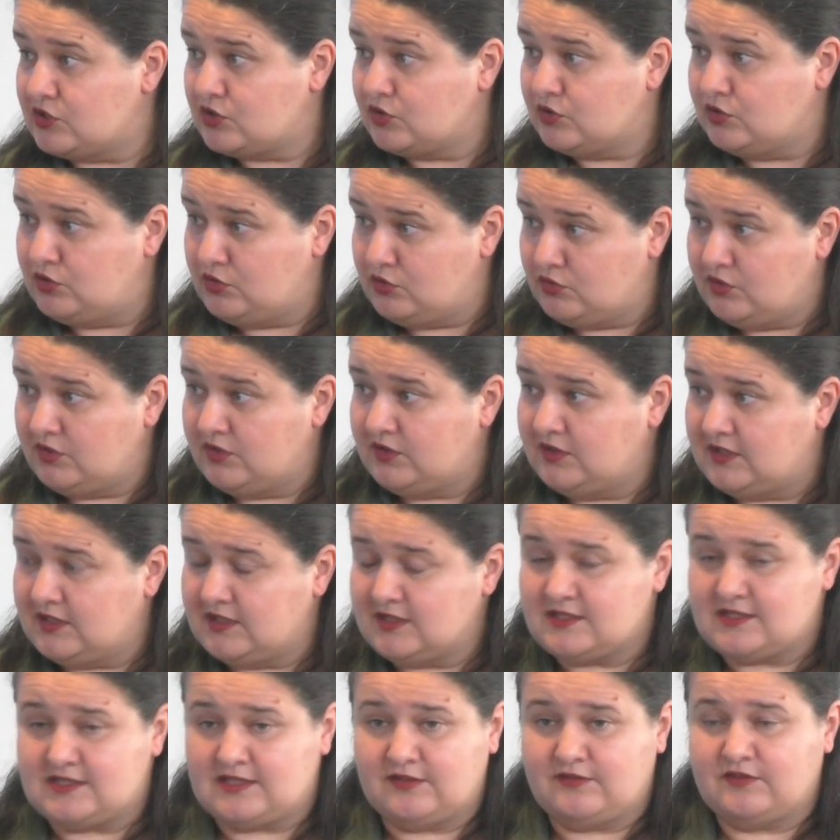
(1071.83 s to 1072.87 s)
So during
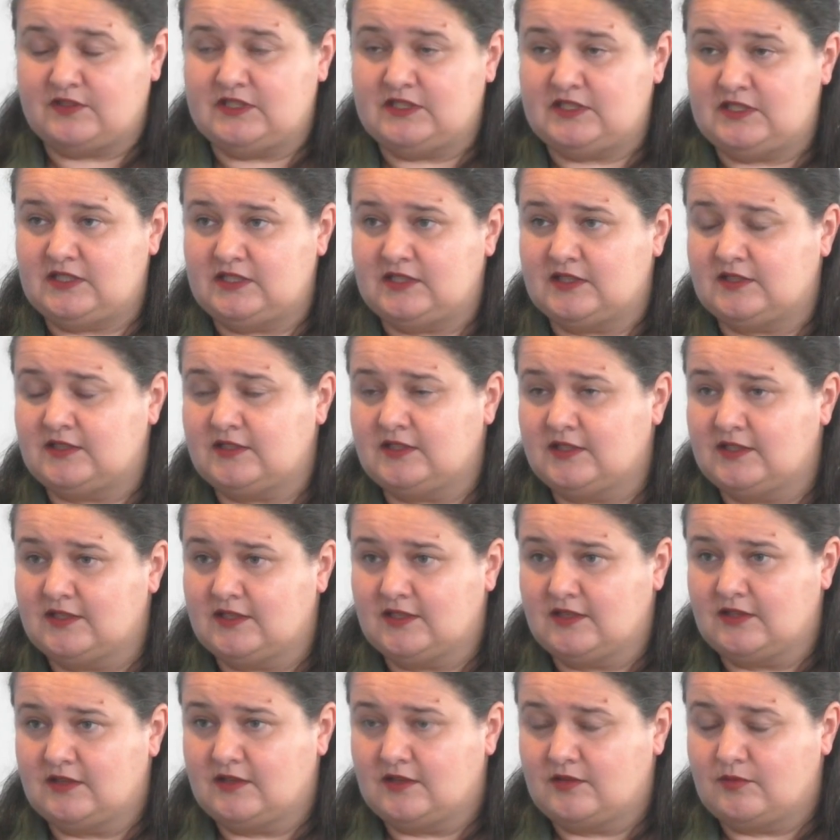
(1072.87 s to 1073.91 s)
these 17
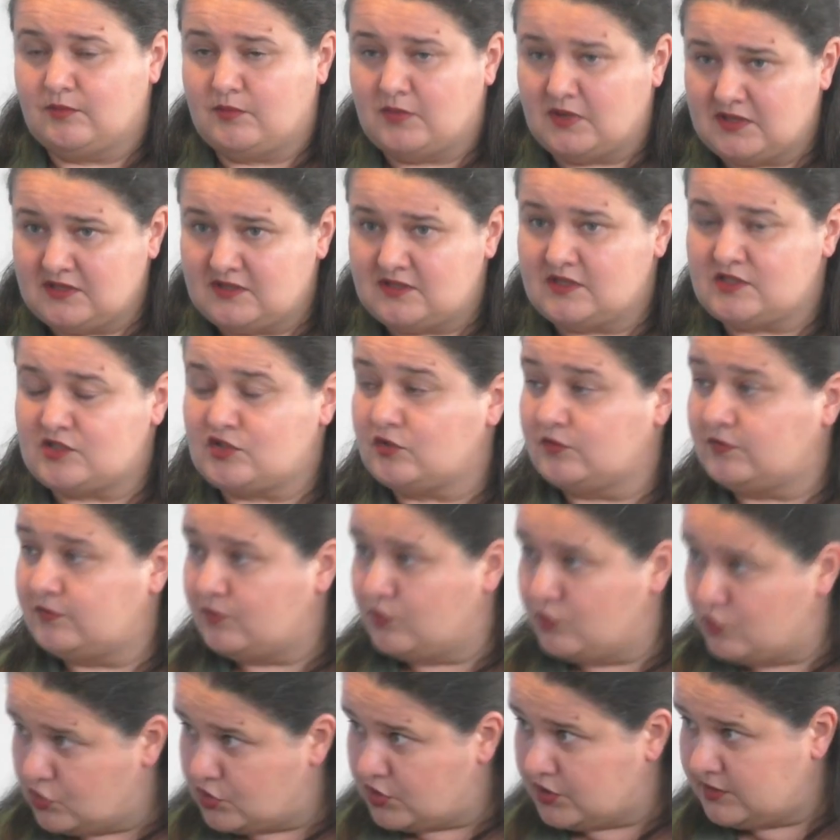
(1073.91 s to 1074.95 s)
months of
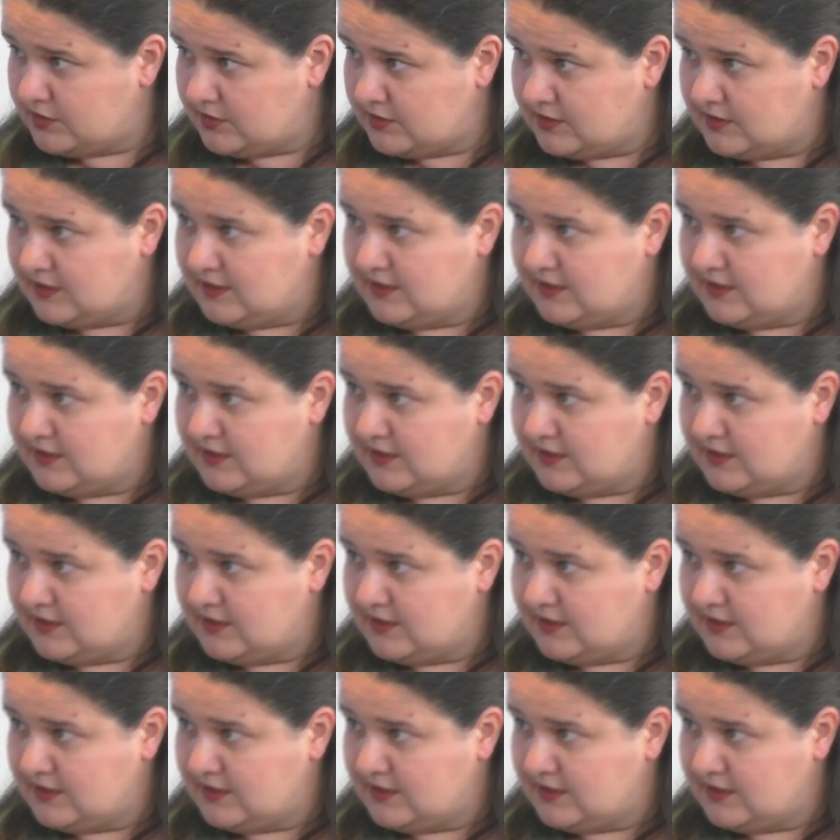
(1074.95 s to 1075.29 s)
war,